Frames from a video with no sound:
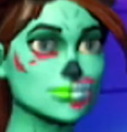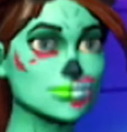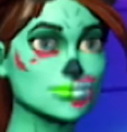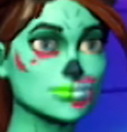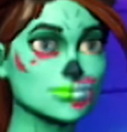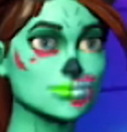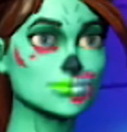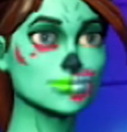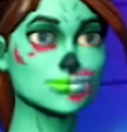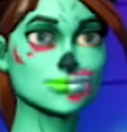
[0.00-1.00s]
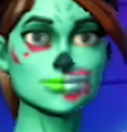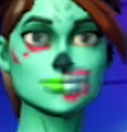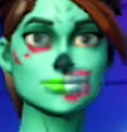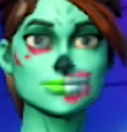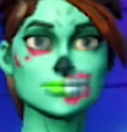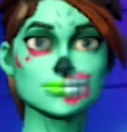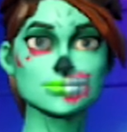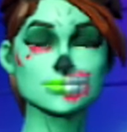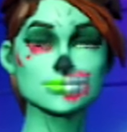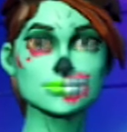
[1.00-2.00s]

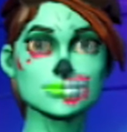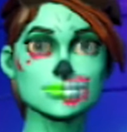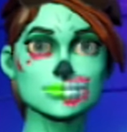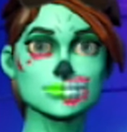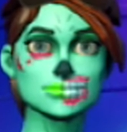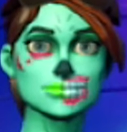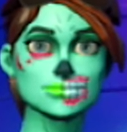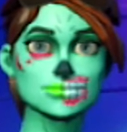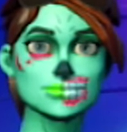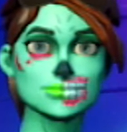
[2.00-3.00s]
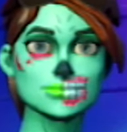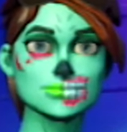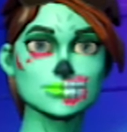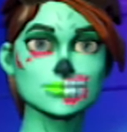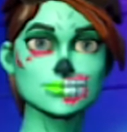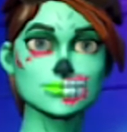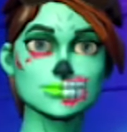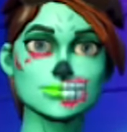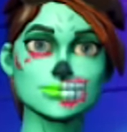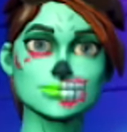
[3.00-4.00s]

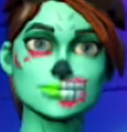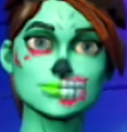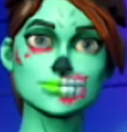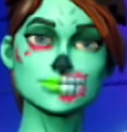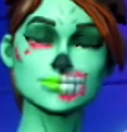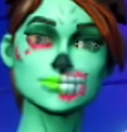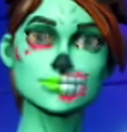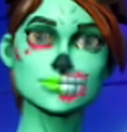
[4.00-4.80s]
This person isn't speaking.